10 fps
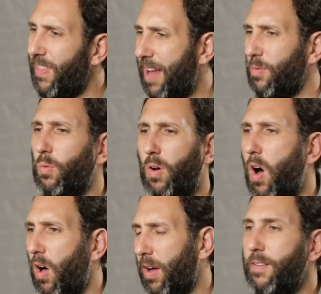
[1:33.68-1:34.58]
That
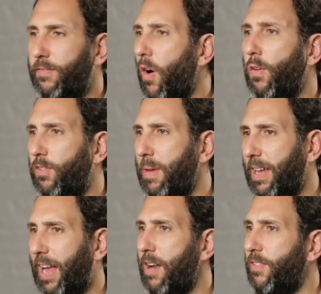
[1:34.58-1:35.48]
involved
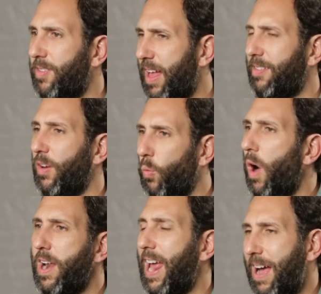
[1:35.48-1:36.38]
me kind of assessing
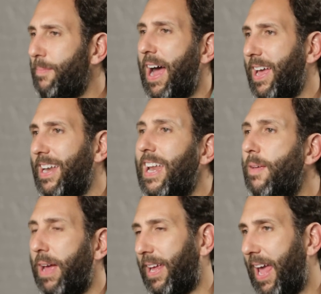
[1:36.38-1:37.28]
what am I
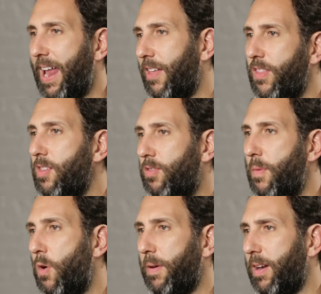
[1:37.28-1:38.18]
anemic at in this
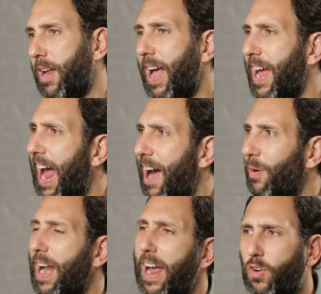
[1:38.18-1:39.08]
moment? And how
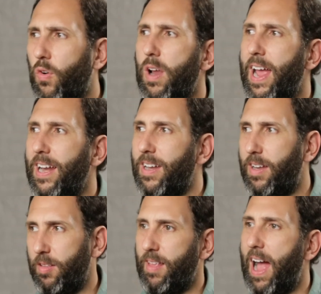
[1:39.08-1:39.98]
can I create
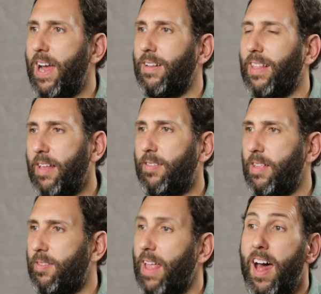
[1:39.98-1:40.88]
and design
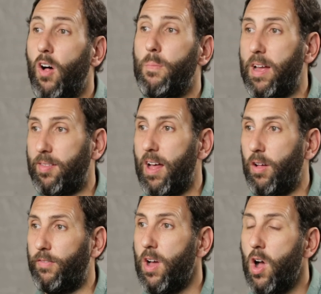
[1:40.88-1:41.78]
lessons to help
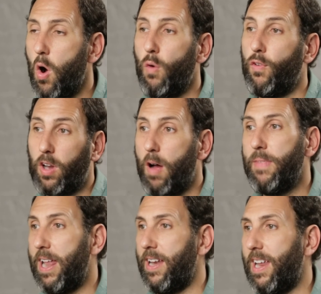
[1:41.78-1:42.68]
myself
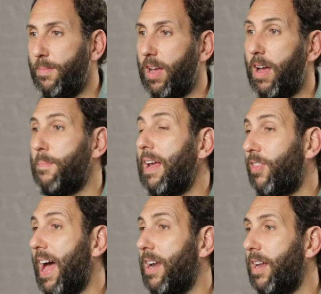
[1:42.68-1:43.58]
overcome that anemia and
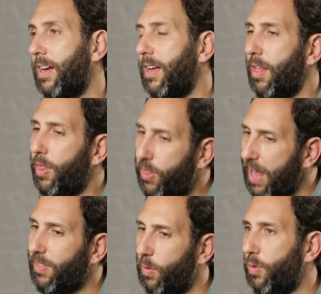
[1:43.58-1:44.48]
make that
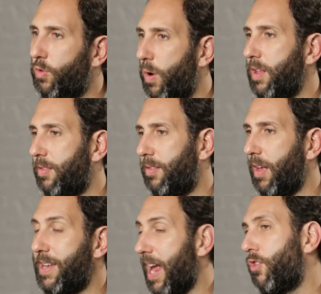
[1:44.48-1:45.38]
thing that was once
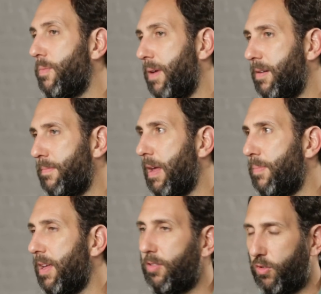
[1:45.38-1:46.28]
a detriment
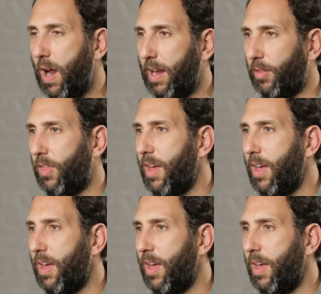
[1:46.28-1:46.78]
maybe a strength?